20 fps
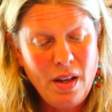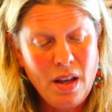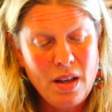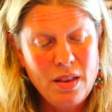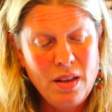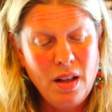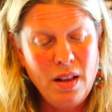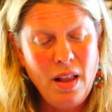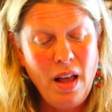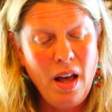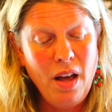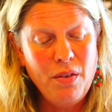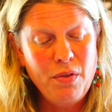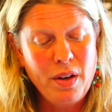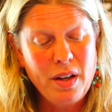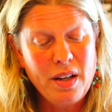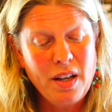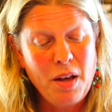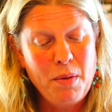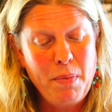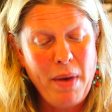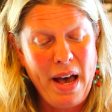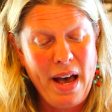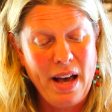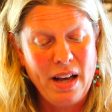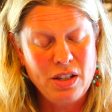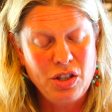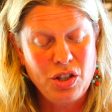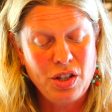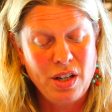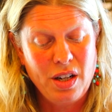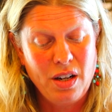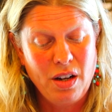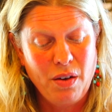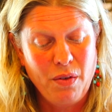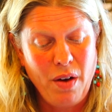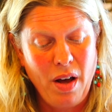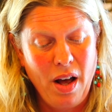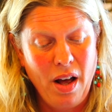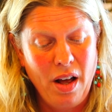The love and compassion
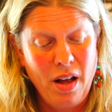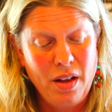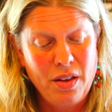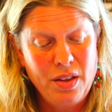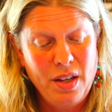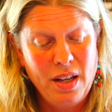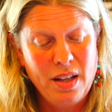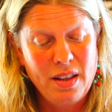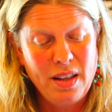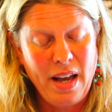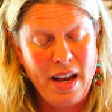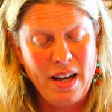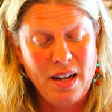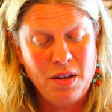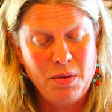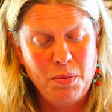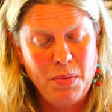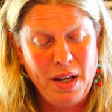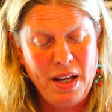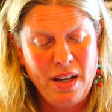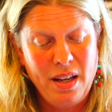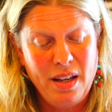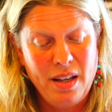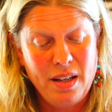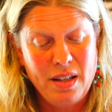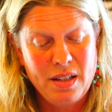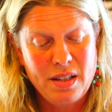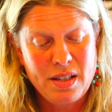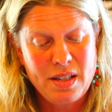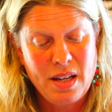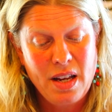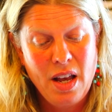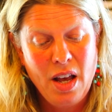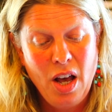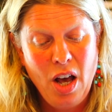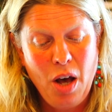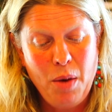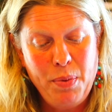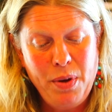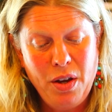of all the enlightened beings
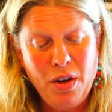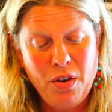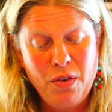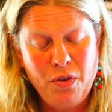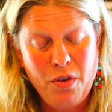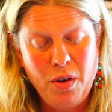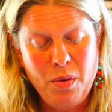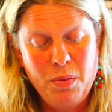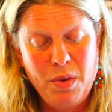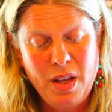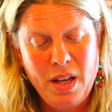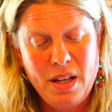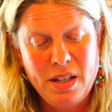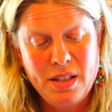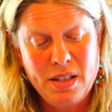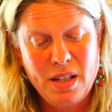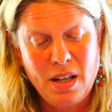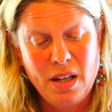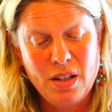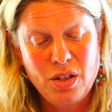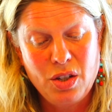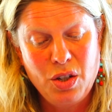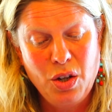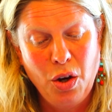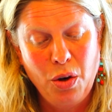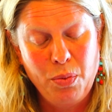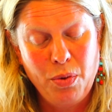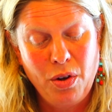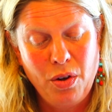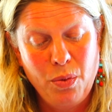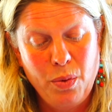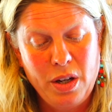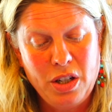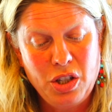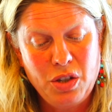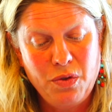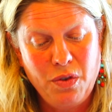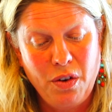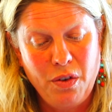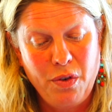appear from this as noble
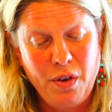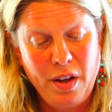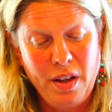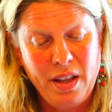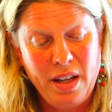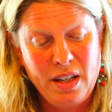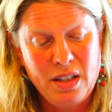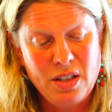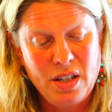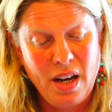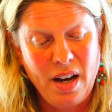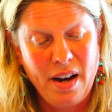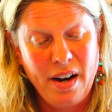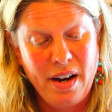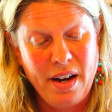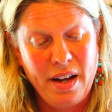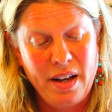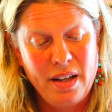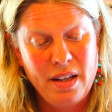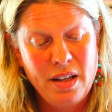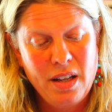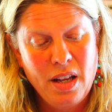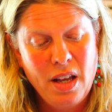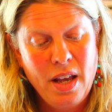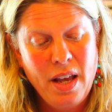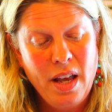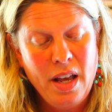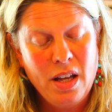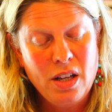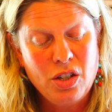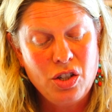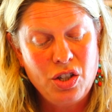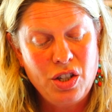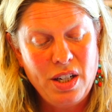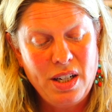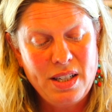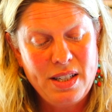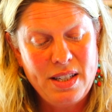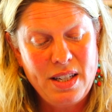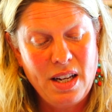wish-fulfilling Tara.
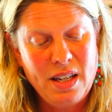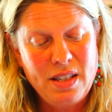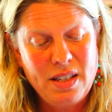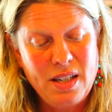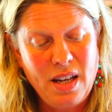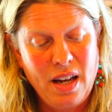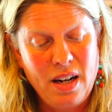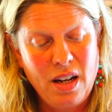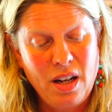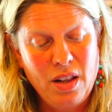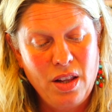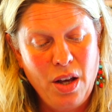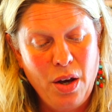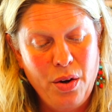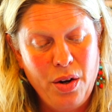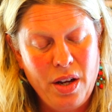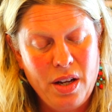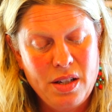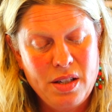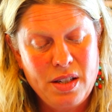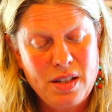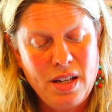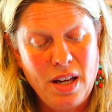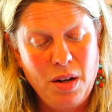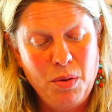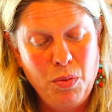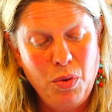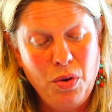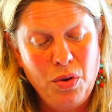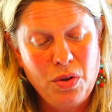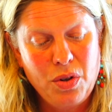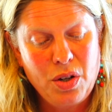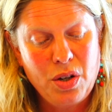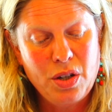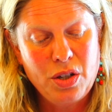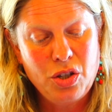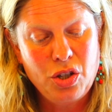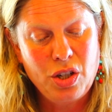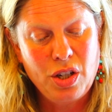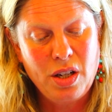She sits on a lotus and moon
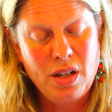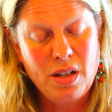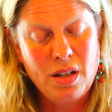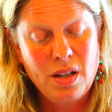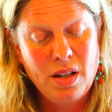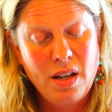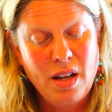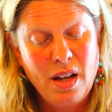cushion,